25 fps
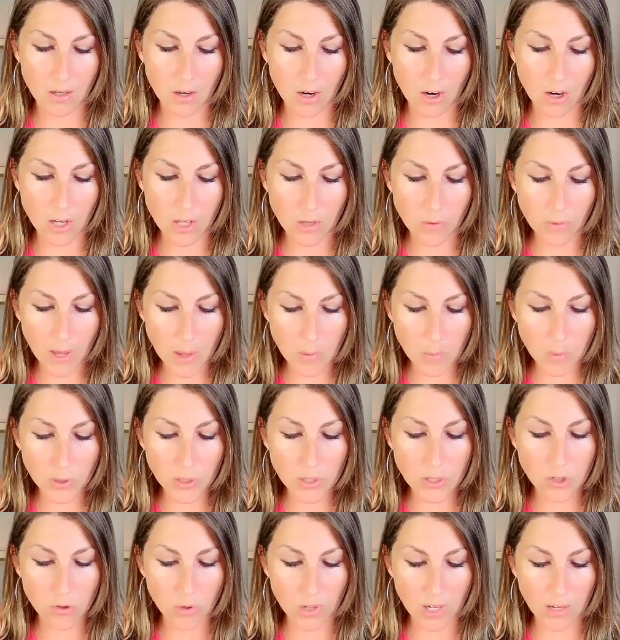Are you able
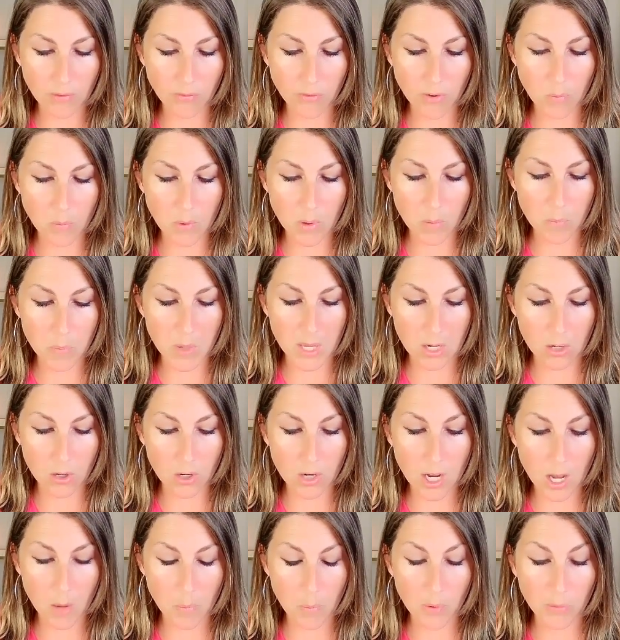to drink from the
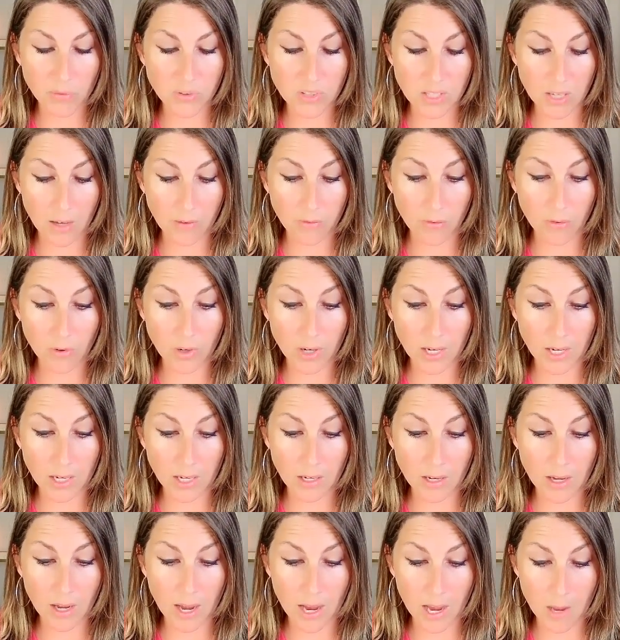bitter cup of
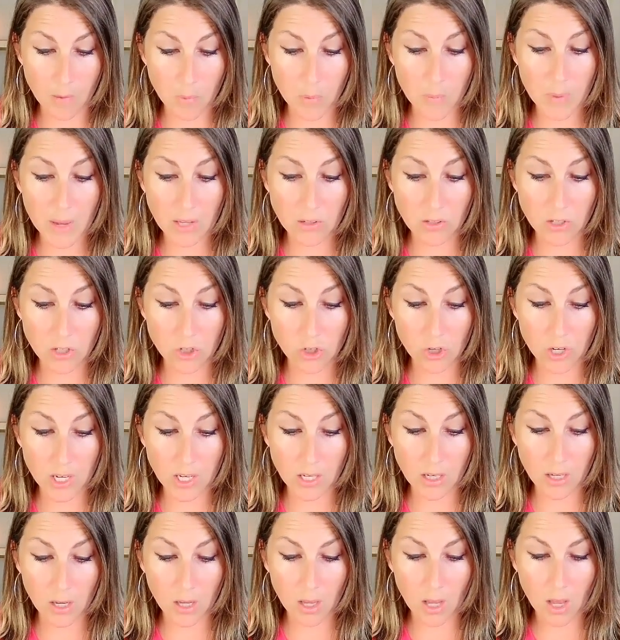suffering I'm about to
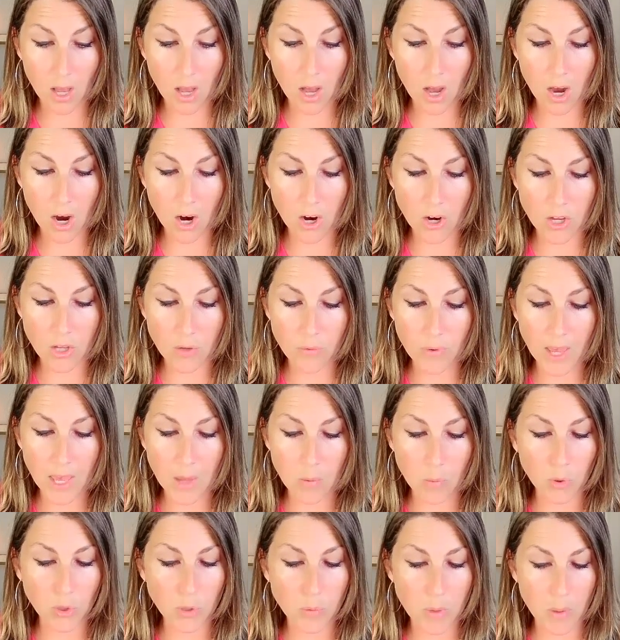drink? Are you
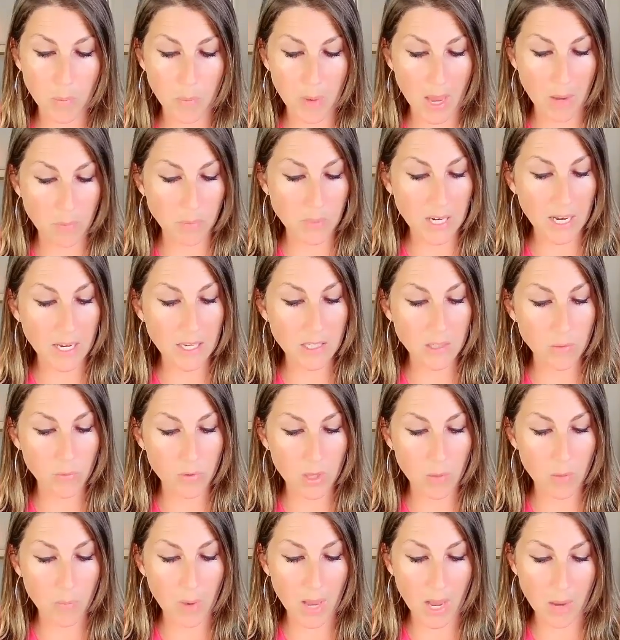able to be baptized
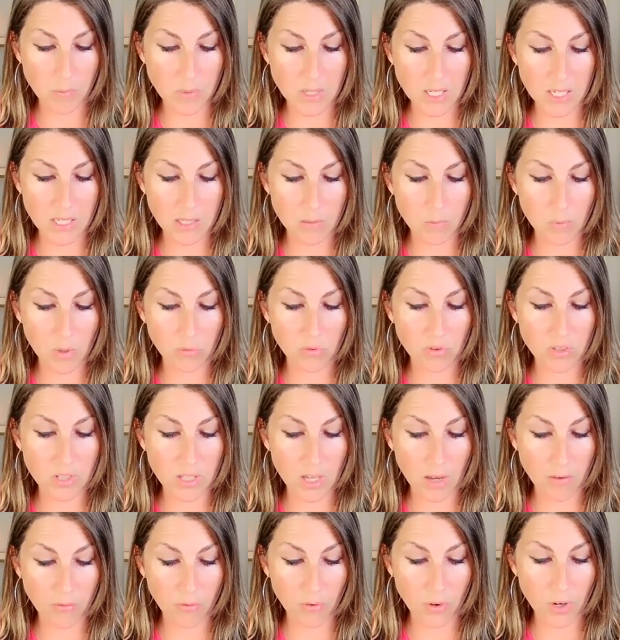with the baptism of
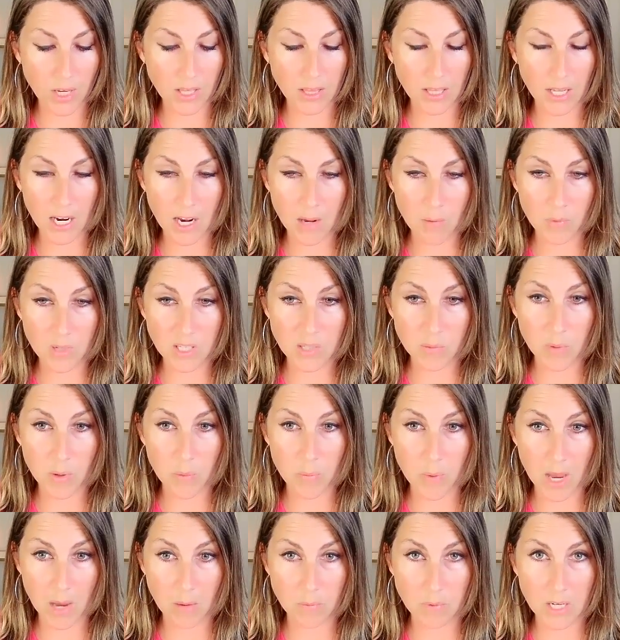suffering that I must be
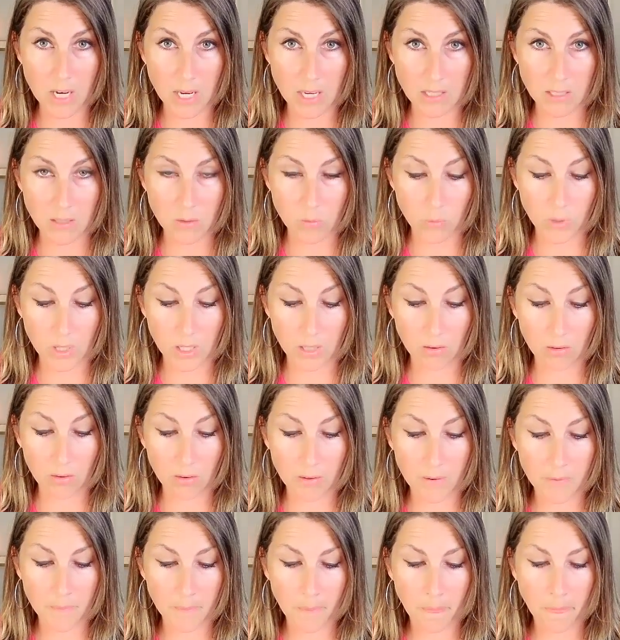baptized with?
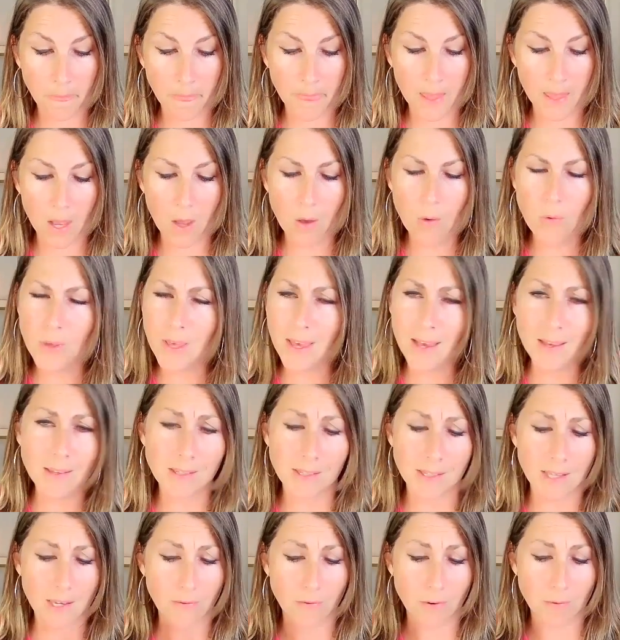Oh,
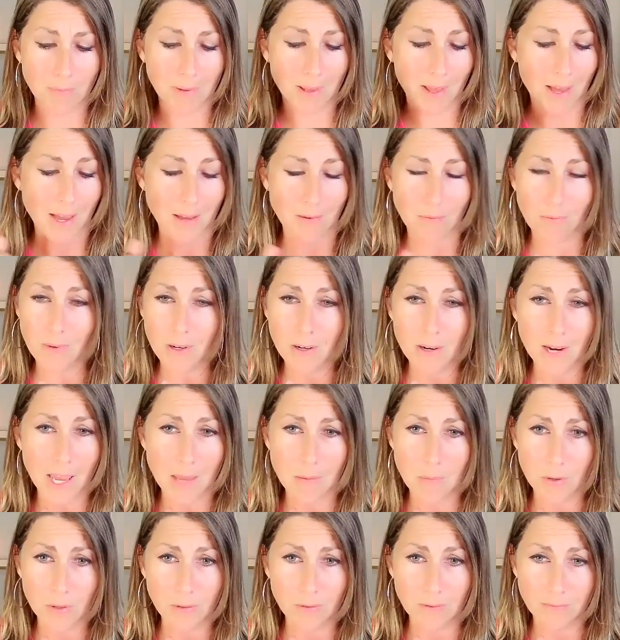yes, they replied, we're
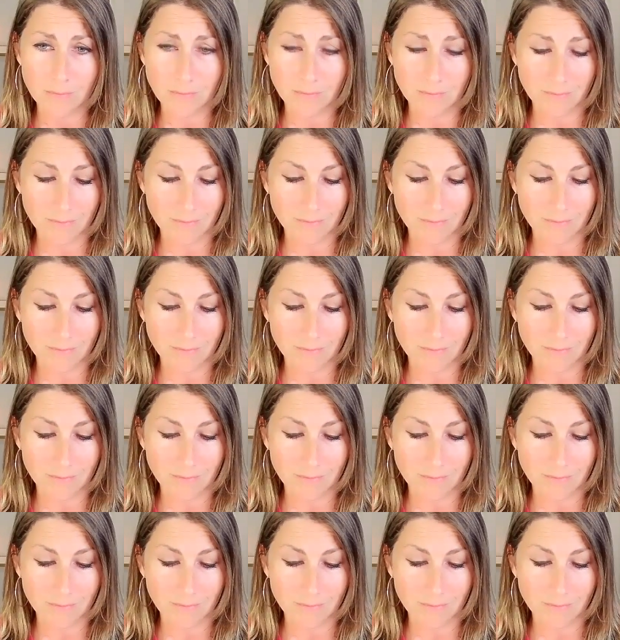able.